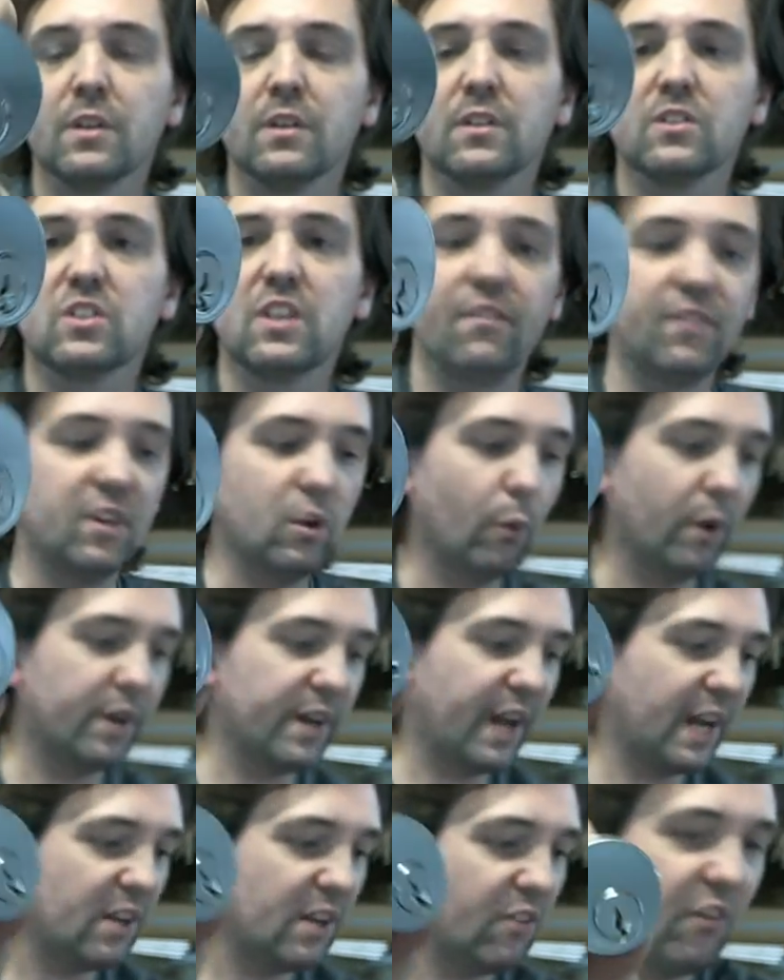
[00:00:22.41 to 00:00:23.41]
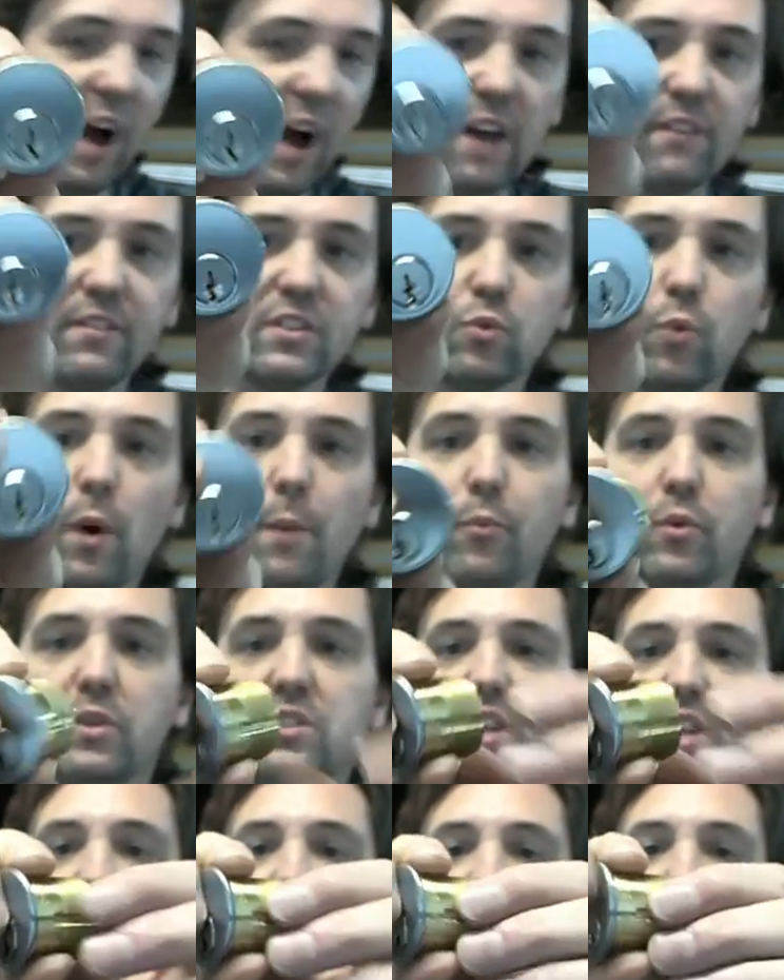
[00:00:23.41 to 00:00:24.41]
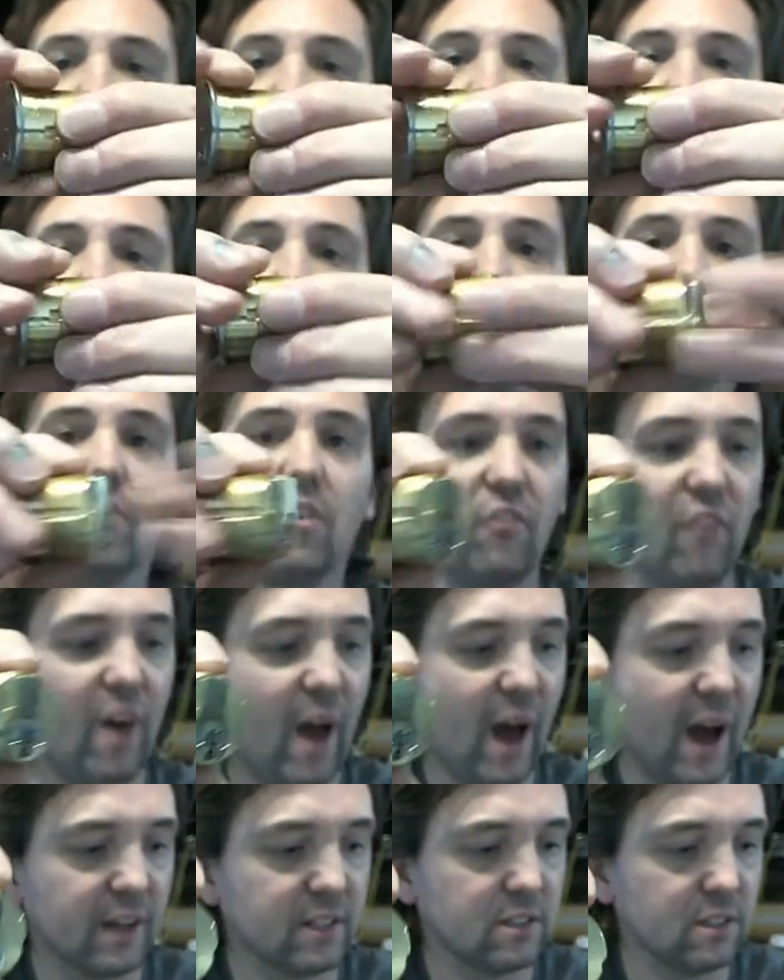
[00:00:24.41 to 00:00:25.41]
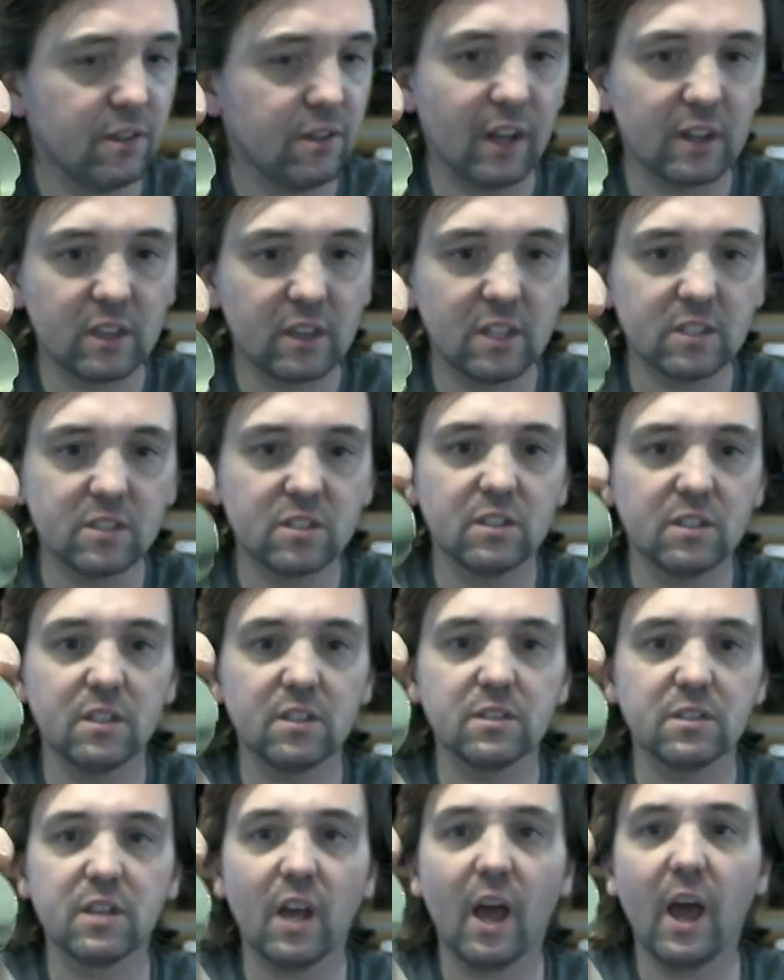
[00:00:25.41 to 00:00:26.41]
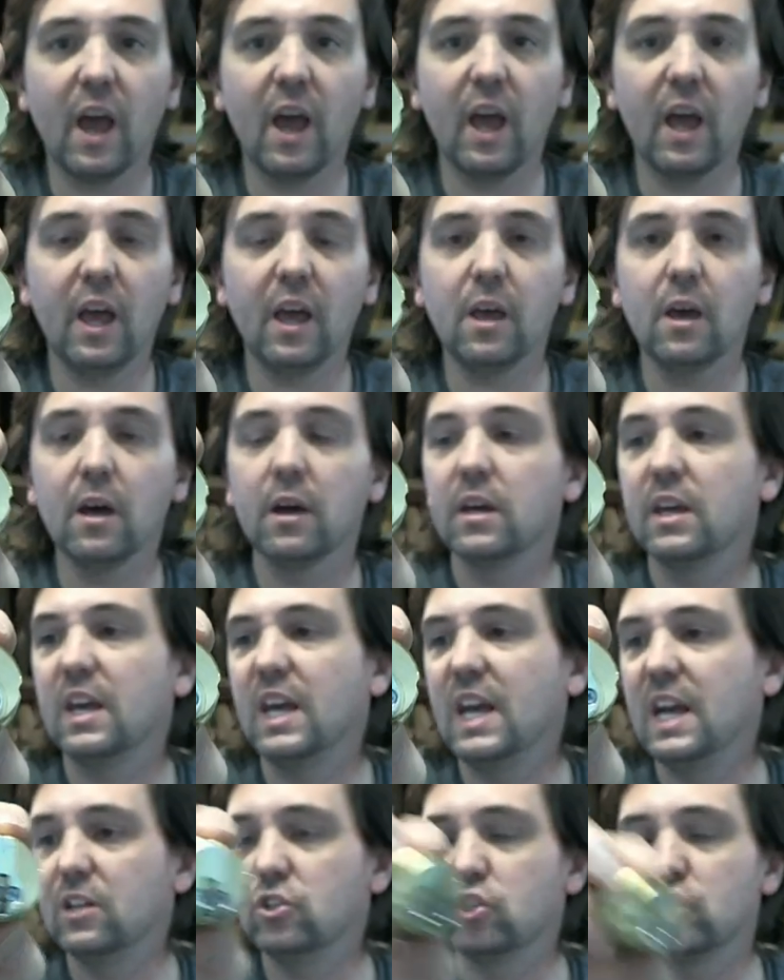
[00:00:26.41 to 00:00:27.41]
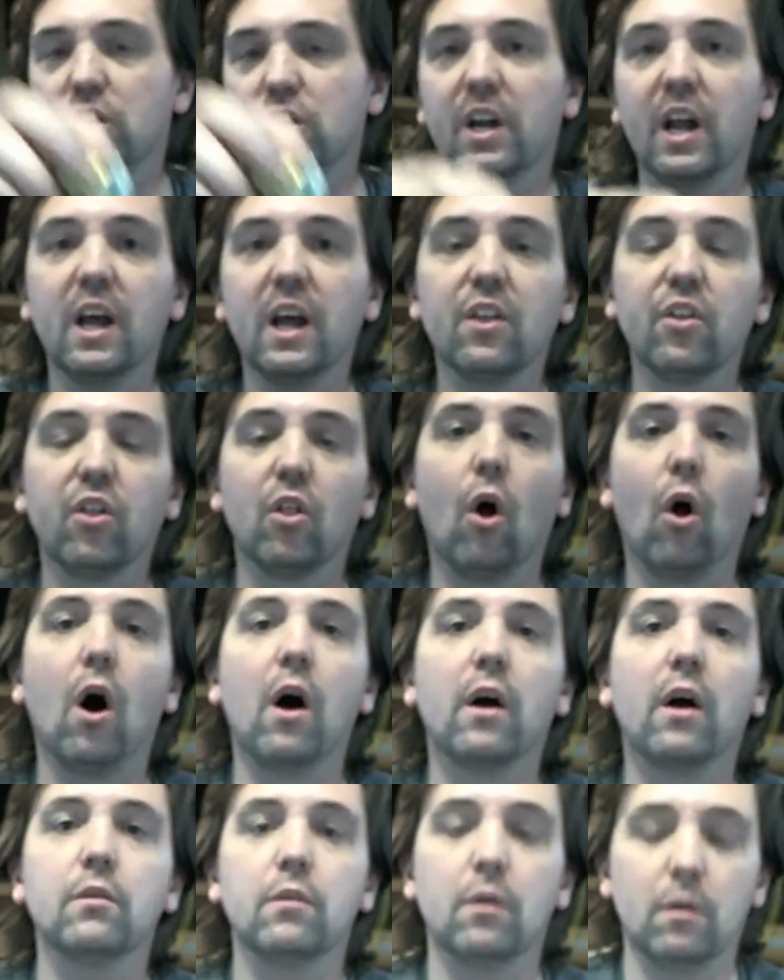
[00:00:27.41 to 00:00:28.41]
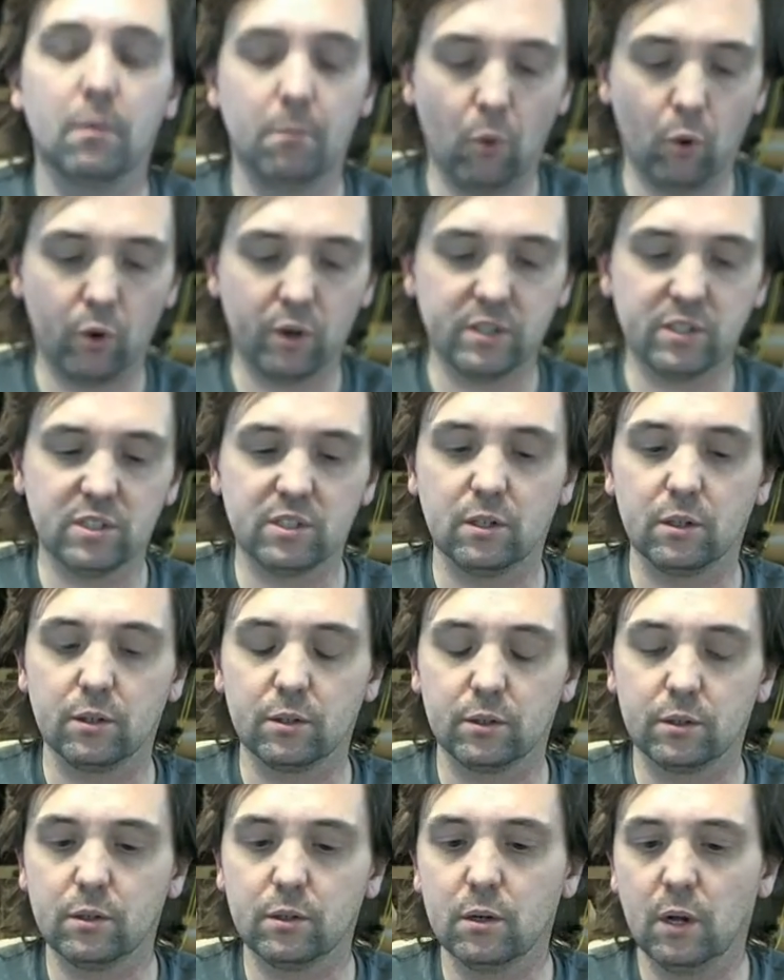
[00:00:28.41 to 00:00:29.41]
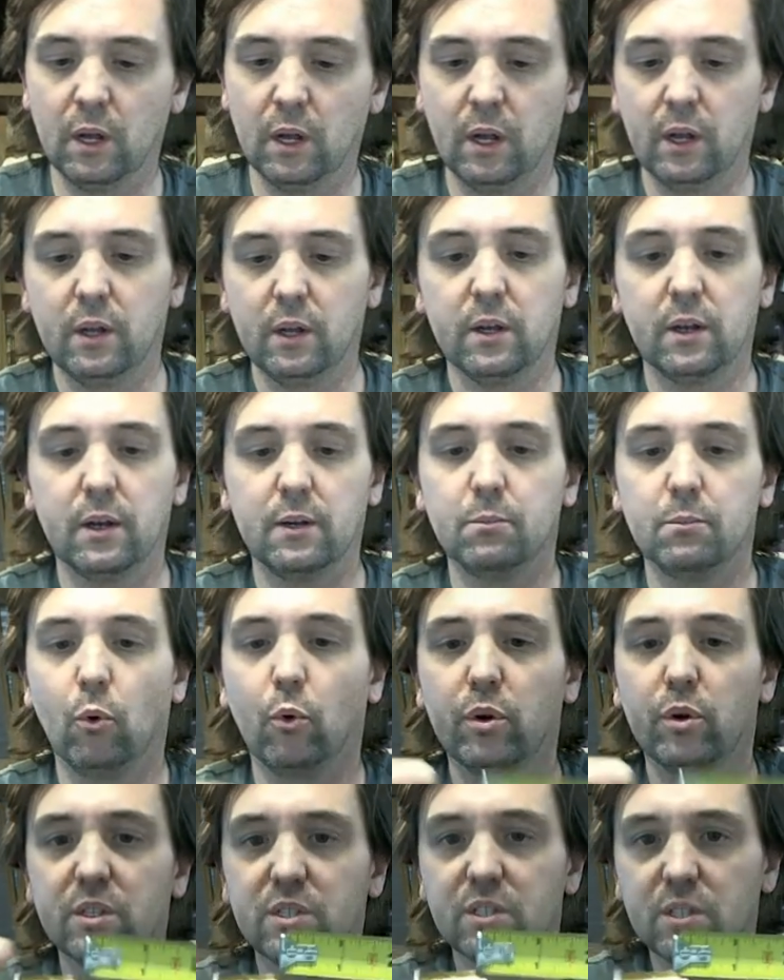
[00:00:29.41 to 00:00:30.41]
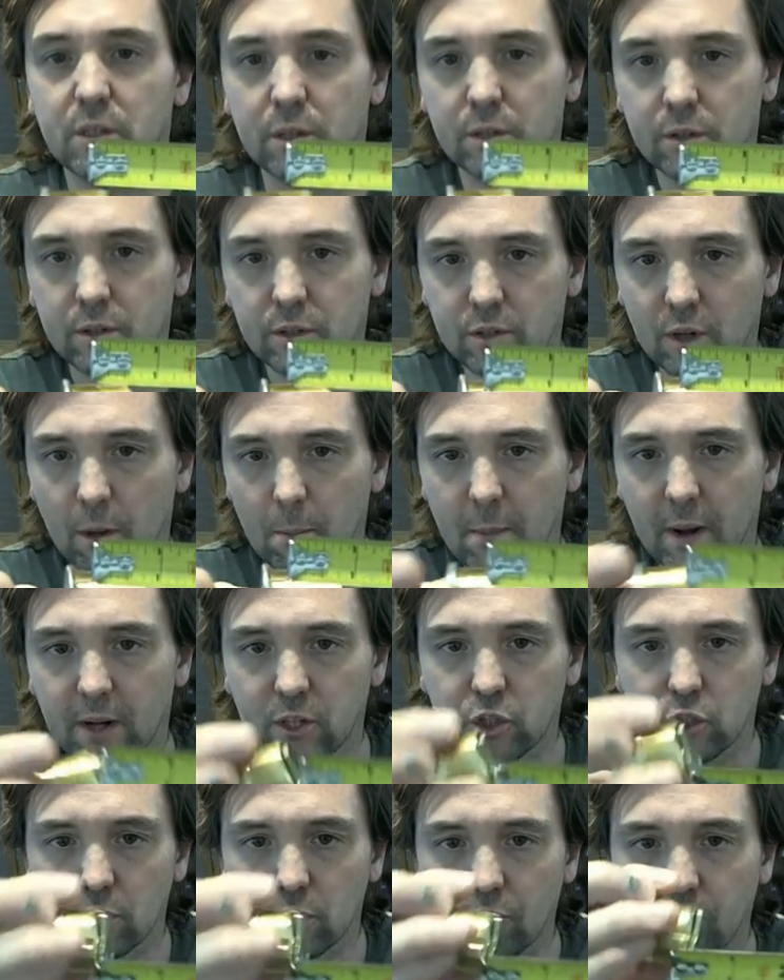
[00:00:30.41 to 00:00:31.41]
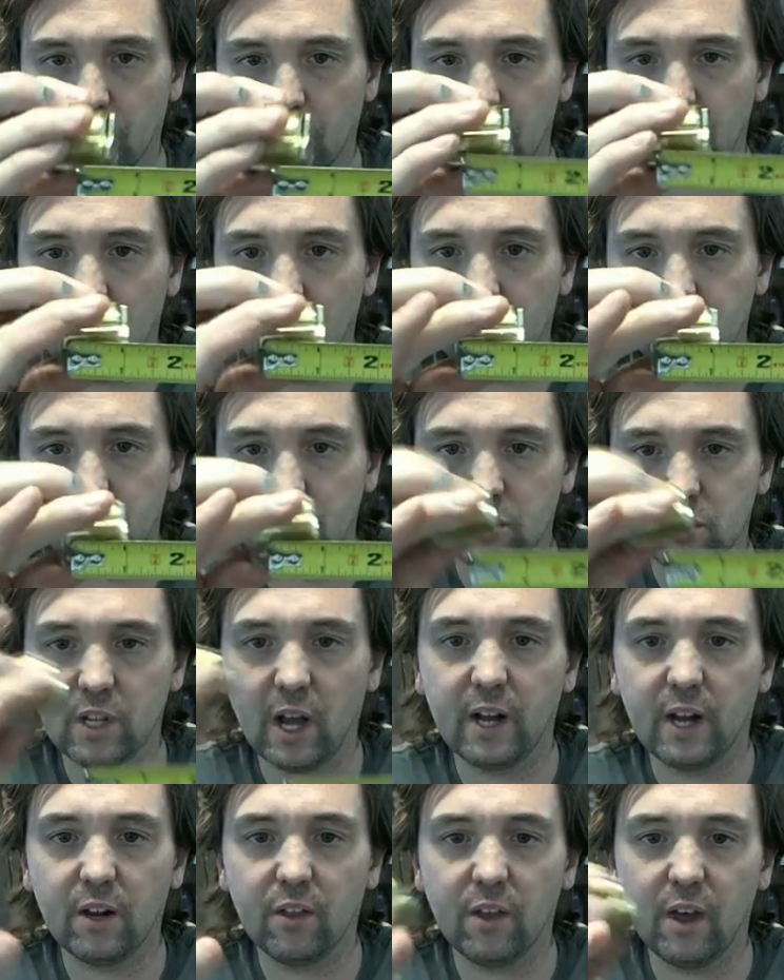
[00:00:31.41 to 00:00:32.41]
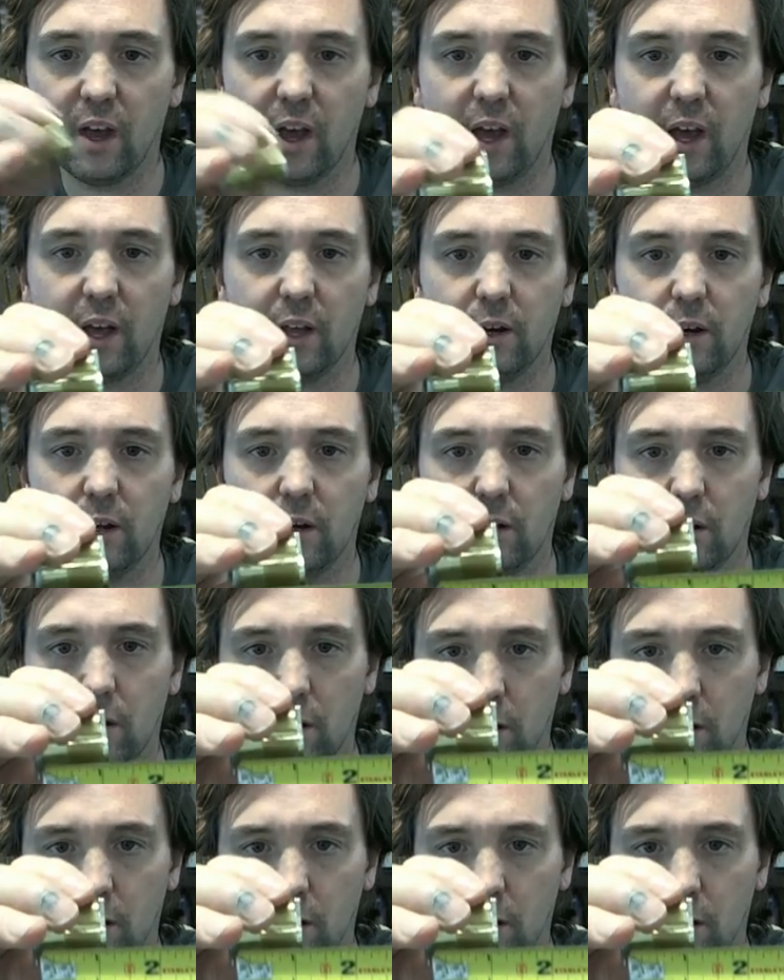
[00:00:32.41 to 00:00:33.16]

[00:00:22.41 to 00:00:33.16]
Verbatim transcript: The 7185 is representative of the fact that this is a inch and an eighth long mortise cylinder and mortise cylinders are measured from the underside of the head